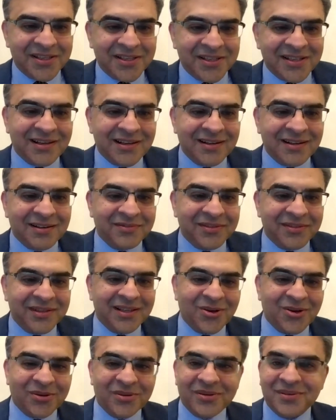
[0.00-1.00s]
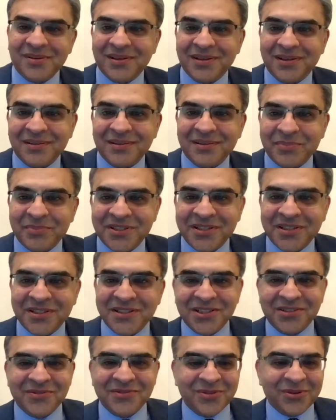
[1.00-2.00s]
We just had a lovely
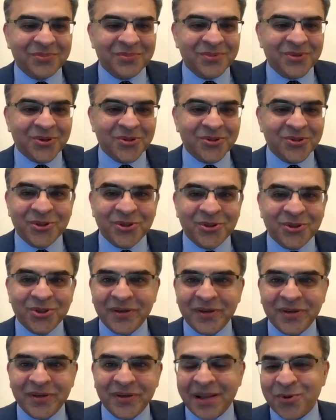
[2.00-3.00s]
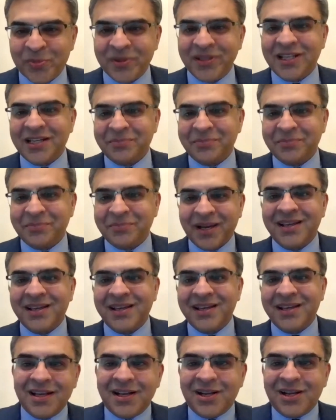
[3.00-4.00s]
presentation from Dr. Grover, and I'm hoping that
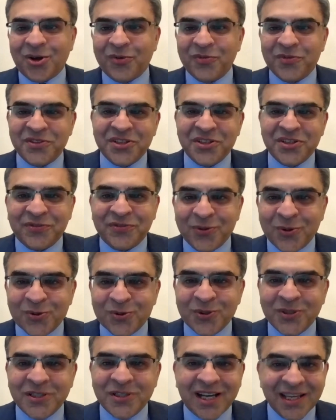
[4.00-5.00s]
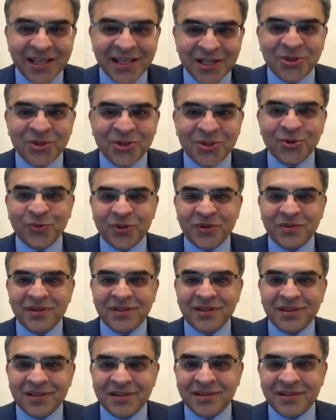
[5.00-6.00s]
my conversation will also tie into
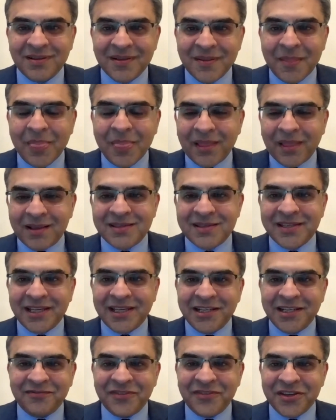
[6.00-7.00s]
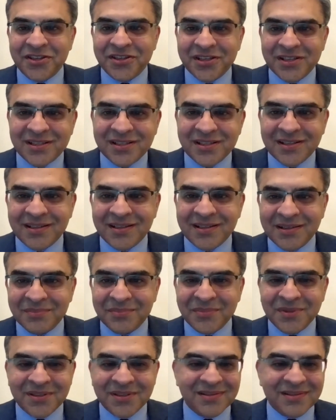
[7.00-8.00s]
what salient features
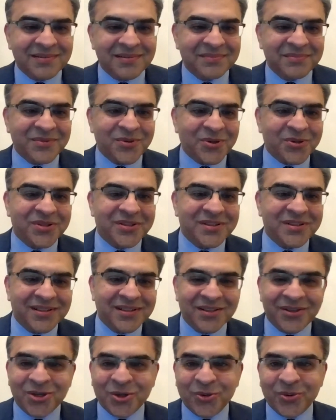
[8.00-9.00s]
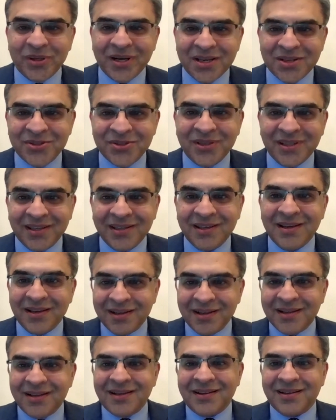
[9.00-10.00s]
Dr. Grover
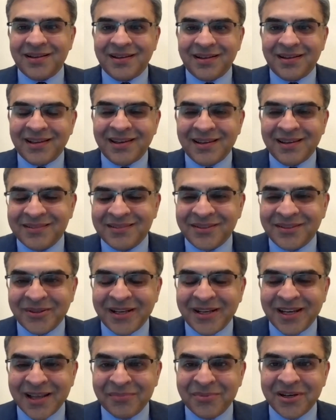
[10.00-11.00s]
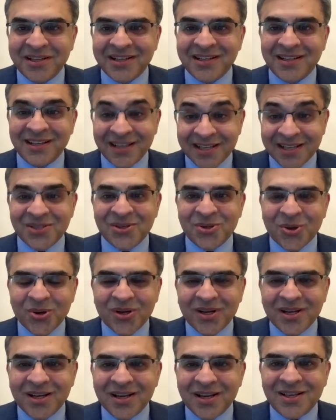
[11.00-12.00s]
actually elaborated in his
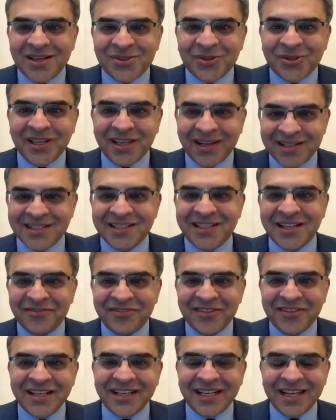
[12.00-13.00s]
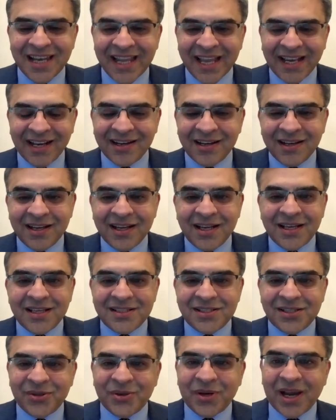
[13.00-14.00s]
talk. So there's a definite link.
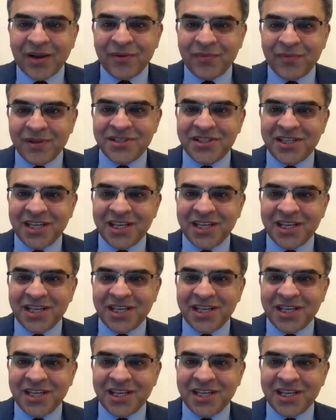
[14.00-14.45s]
So I will